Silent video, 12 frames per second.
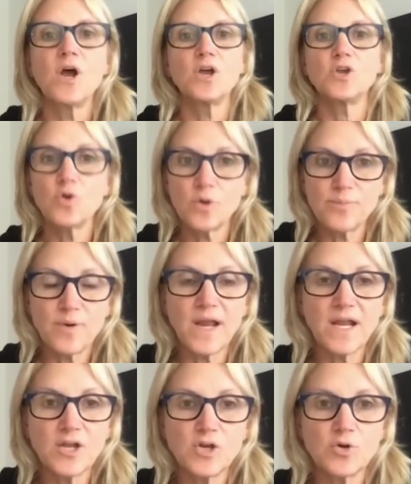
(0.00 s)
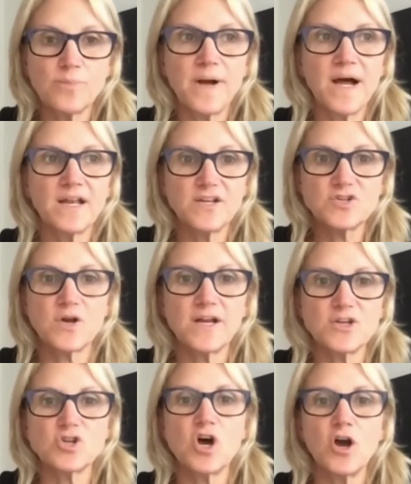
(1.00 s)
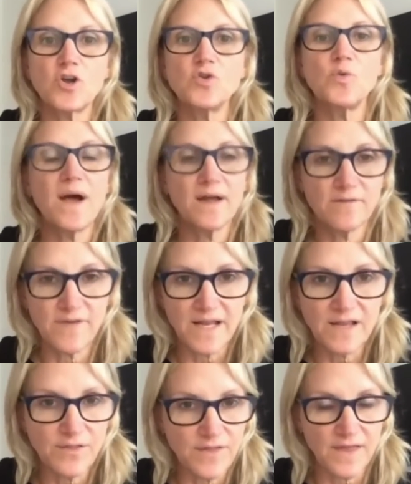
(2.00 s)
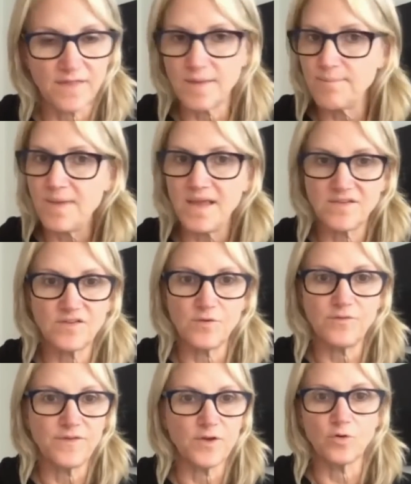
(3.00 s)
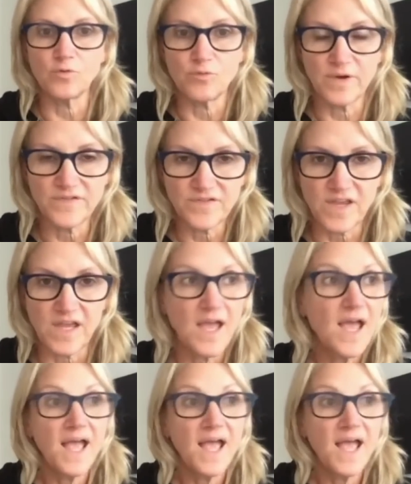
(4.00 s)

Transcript: Your brain and your body try to talk you out of anything that makes you feel risky.